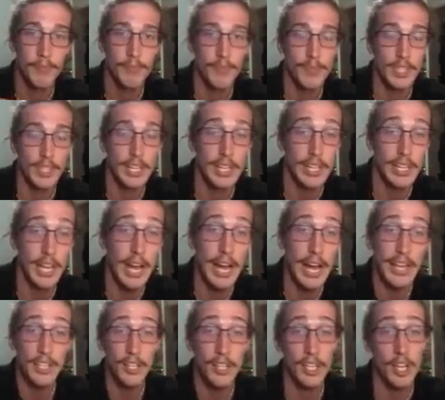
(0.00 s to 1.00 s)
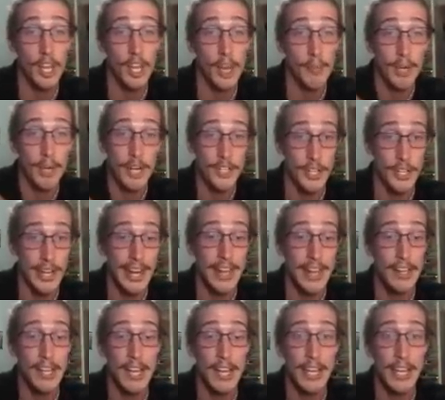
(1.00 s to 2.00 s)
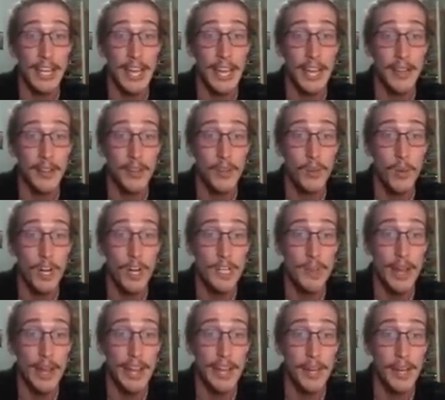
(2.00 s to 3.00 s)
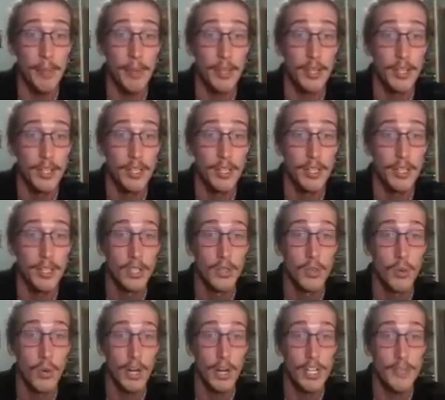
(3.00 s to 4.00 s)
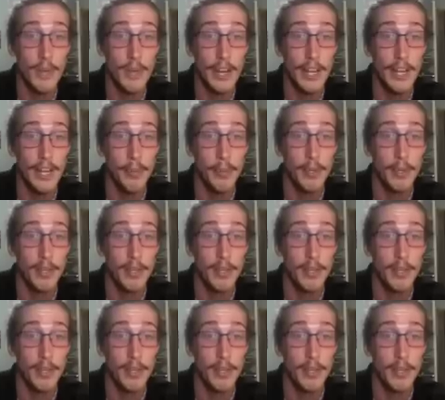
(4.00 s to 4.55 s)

A lot. Look at all that pressure. And again, where's my hip? Where's my hip?